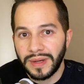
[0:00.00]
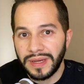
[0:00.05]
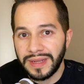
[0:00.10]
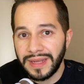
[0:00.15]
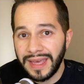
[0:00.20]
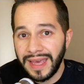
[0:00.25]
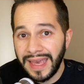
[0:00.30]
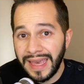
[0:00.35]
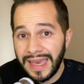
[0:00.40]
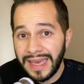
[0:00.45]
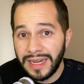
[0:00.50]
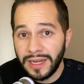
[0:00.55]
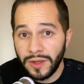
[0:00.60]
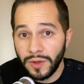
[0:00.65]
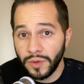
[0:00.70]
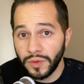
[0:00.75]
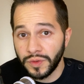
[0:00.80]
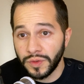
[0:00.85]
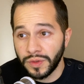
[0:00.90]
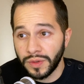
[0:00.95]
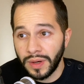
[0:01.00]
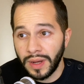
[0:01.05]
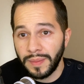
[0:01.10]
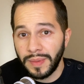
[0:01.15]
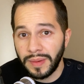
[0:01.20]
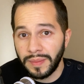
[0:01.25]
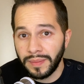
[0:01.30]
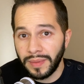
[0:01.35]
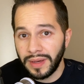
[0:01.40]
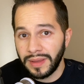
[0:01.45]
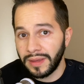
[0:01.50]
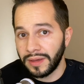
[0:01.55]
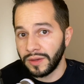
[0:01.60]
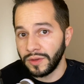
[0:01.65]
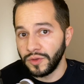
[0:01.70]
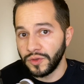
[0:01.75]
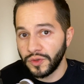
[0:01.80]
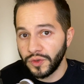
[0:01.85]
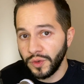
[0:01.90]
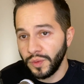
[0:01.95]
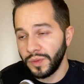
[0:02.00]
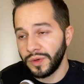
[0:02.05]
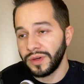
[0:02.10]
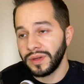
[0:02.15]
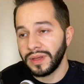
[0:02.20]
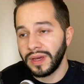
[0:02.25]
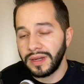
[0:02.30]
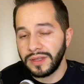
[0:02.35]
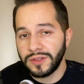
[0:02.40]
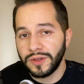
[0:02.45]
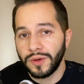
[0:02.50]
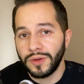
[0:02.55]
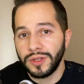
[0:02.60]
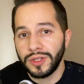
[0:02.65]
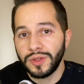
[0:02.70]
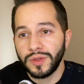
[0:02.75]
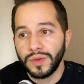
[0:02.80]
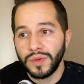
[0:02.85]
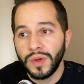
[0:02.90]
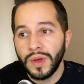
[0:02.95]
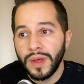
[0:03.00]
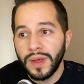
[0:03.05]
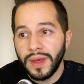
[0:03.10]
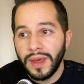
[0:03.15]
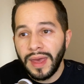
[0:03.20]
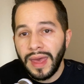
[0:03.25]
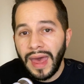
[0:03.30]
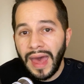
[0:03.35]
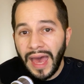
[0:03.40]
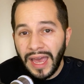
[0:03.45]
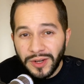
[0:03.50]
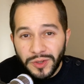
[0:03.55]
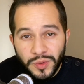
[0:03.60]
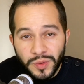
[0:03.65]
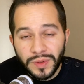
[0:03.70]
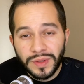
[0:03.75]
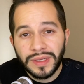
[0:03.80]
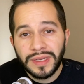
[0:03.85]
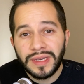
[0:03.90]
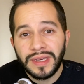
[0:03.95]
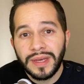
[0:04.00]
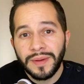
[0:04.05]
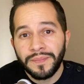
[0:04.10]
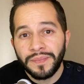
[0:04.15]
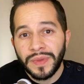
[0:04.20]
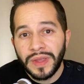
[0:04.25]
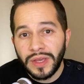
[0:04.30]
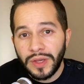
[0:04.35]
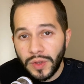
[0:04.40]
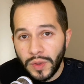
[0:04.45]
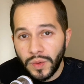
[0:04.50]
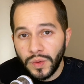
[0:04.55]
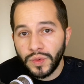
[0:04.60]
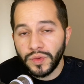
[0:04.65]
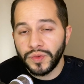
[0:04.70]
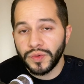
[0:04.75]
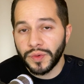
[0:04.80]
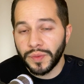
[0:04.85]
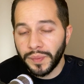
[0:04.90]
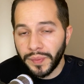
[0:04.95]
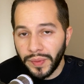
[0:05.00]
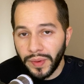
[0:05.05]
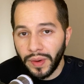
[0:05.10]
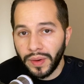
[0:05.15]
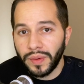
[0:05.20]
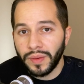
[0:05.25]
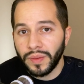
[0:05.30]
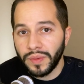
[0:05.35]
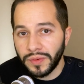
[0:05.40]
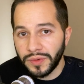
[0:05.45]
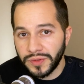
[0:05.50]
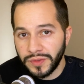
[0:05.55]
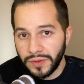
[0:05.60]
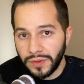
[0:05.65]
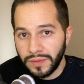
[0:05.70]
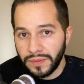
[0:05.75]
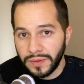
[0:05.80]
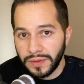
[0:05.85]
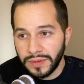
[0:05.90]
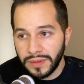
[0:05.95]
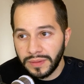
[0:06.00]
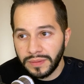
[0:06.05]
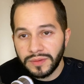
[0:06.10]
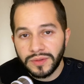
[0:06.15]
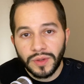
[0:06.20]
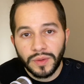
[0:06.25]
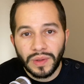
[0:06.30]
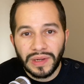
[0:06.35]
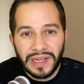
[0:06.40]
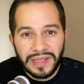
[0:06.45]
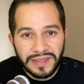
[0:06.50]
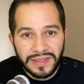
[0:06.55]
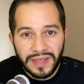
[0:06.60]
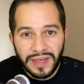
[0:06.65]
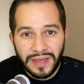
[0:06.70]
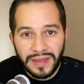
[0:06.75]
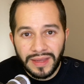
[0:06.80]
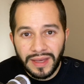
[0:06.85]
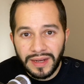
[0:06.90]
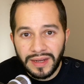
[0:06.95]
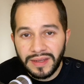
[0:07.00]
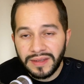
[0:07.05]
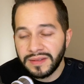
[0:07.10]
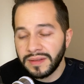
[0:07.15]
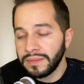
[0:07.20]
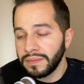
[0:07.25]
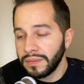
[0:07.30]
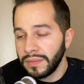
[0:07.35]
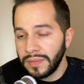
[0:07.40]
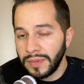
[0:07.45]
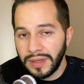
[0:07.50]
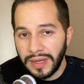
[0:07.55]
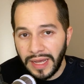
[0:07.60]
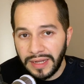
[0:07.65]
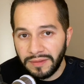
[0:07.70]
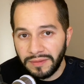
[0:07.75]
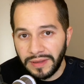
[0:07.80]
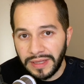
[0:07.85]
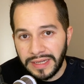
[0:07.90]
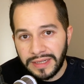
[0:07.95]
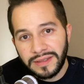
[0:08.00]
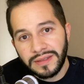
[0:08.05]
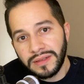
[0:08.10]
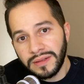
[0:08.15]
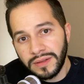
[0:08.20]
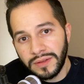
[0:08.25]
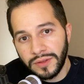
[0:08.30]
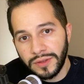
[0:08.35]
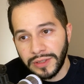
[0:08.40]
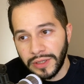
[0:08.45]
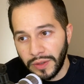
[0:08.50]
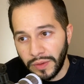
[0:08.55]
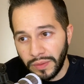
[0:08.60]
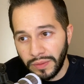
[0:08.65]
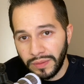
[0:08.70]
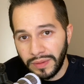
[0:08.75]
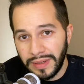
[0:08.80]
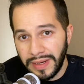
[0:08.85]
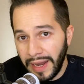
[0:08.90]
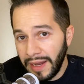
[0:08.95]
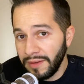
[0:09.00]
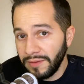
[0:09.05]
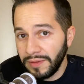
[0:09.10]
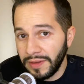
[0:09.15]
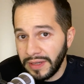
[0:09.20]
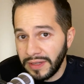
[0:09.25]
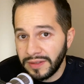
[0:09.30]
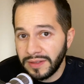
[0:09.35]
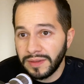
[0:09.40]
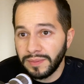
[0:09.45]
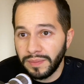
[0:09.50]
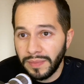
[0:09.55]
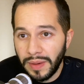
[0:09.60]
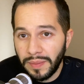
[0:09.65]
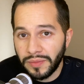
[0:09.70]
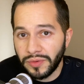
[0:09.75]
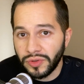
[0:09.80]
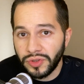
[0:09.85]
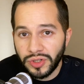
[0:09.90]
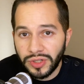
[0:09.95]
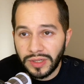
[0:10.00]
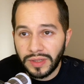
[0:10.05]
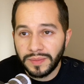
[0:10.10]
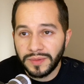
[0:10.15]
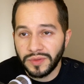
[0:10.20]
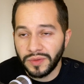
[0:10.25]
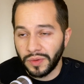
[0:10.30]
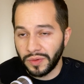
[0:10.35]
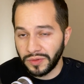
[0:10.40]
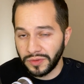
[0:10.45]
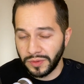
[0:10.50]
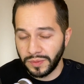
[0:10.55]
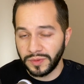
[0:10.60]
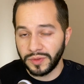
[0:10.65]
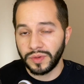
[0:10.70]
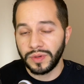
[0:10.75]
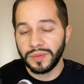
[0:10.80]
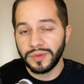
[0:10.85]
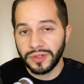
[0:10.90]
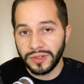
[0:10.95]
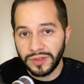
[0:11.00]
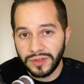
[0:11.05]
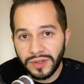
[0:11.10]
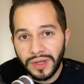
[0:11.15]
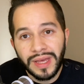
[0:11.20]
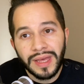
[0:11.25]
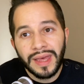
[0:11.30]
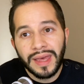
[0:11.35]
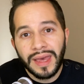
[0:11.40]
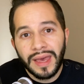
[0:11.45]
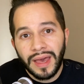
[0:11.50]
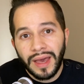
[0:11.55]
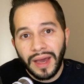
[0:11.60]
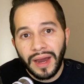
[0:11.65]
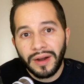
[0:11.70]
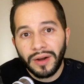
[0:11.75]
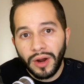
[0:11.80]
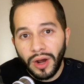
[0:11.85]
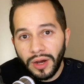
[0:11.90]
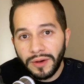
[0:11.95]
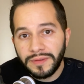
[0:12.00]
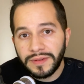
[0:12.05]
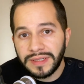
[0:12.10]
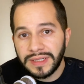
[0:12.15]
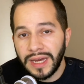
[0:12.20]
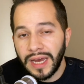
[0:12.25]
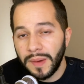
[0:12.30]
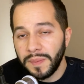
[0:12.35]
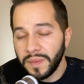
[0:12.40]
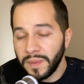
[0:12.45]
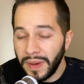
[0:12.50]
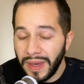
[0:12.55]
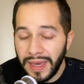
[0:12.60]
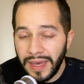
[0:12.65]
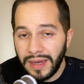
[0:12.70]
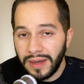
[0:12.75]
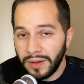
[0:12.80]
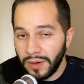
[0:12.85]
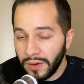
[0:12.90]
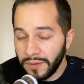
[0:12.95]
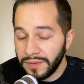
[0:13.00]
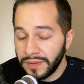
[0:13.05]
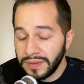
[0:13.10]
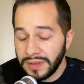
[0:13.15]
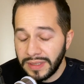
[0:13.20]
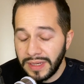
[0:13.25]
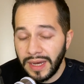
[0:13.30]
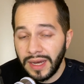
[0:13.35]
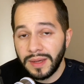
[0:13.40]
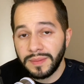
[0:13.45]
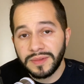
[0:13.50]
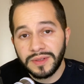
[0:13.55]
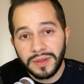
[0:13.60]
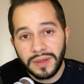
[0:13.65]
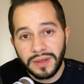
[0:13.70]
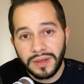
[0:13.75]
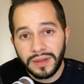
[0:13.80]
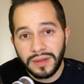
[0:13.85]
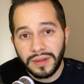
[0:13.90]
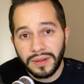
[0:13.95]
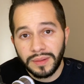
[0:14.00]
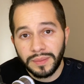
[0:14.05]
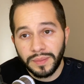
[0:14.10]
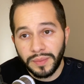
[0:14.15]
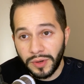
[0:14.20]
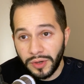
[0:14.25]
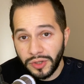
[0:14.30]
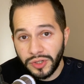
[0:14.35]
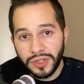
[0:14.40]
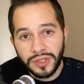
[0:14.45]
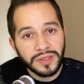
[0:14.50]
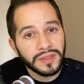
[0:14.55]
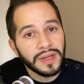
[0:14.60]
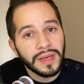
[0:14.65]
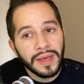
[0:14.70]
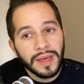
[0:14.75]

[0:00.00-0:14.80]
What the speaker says: the end user, by the consumer that is going to actually use your product or service. So let's say that is Netflix. So Netflix memberships or subscriptions are oftentimes purchased